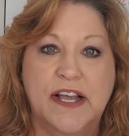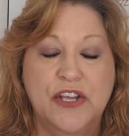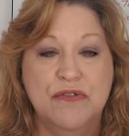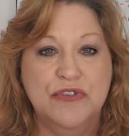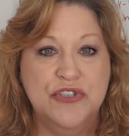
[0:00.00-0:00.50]
Are
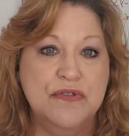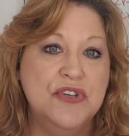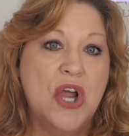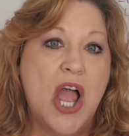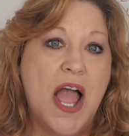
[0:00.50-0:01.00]
you
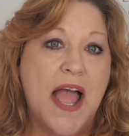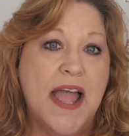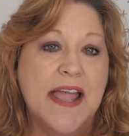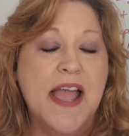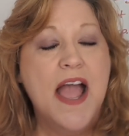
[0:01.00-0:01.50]
junior
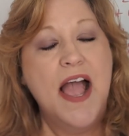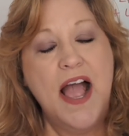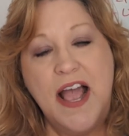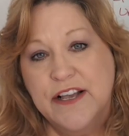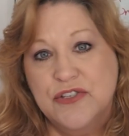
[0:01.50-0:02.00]
high,
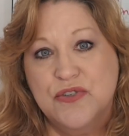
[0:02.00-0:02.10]
high